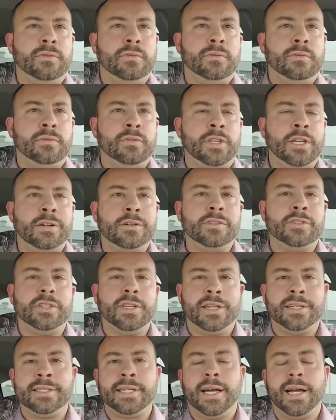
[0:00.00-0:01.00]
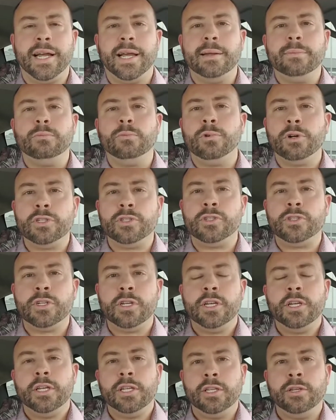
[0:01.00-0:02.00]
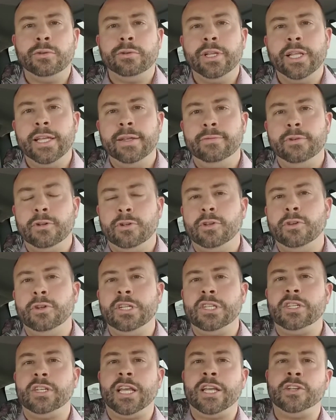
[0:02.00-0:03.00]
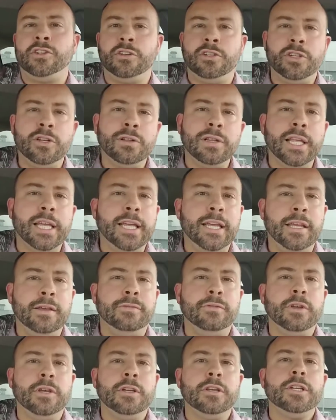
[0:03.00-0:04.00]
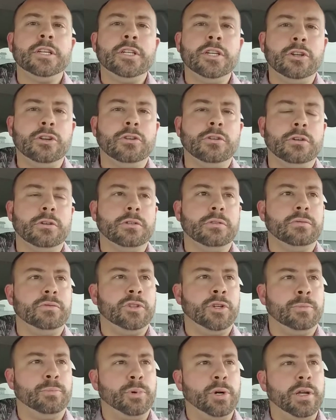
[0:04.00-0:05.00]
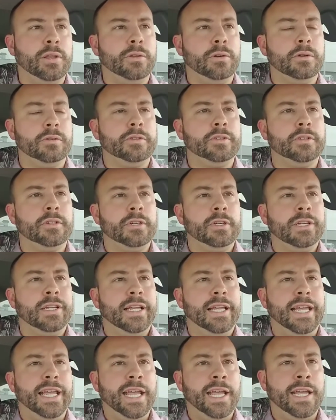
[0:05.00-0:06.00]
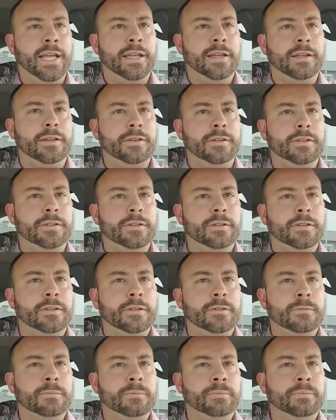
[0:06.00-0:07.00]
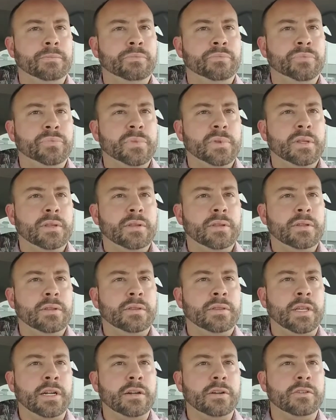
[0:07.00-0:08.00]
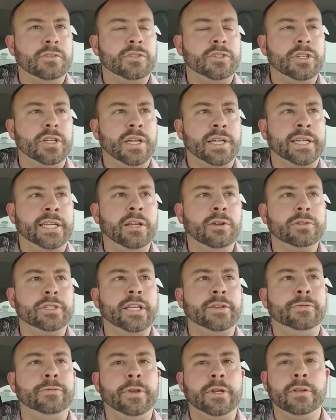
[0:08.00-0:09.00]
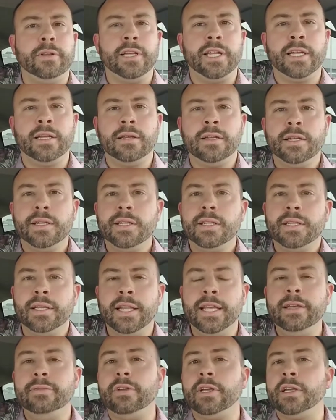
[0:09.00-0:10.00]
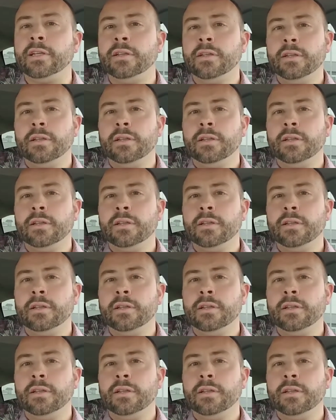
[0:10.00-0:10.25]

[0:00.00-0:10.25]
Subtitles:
There's a time once you leave your duty station, you leave your brothers, and there's a guilty feeling leaving.